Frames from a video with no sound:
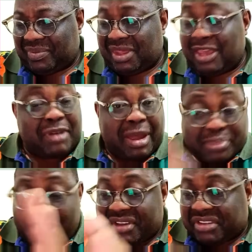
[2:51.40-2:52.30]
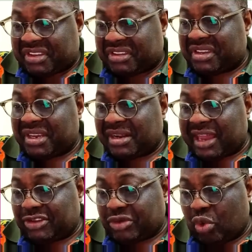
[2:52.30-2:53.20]
If you are a private citizen,
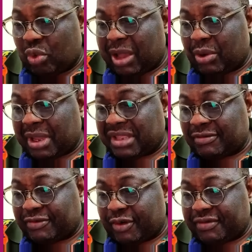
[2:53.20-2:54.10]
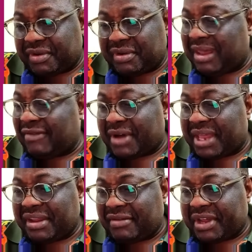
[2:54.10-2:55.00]
there is no way I will get involved. Never,
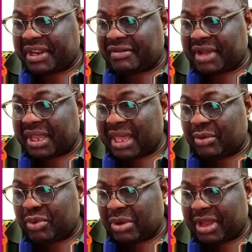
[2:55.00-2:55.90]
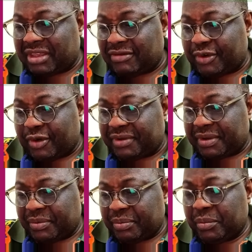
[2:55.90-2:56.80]
I won't get involved.
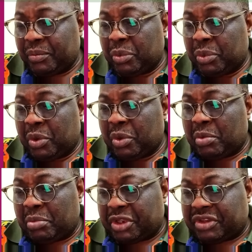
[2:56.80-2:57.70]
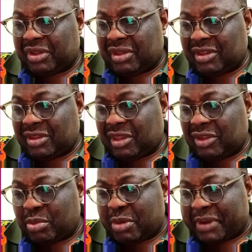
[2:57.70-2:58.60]
But
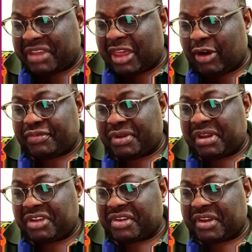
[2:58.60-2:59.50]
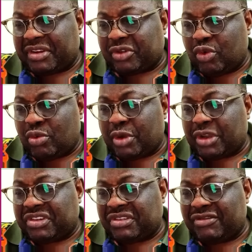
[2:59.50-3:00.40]
to be president of a nation, to whom
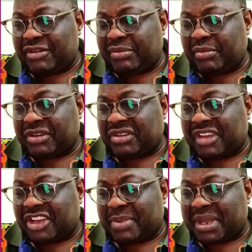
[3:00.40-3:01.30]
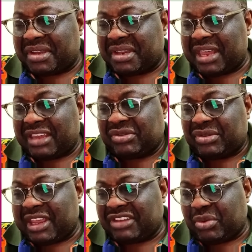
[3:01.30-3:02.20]
much is given, much is expected. That's
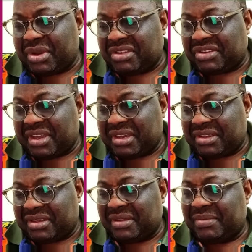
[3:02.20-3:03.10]
the way they say it.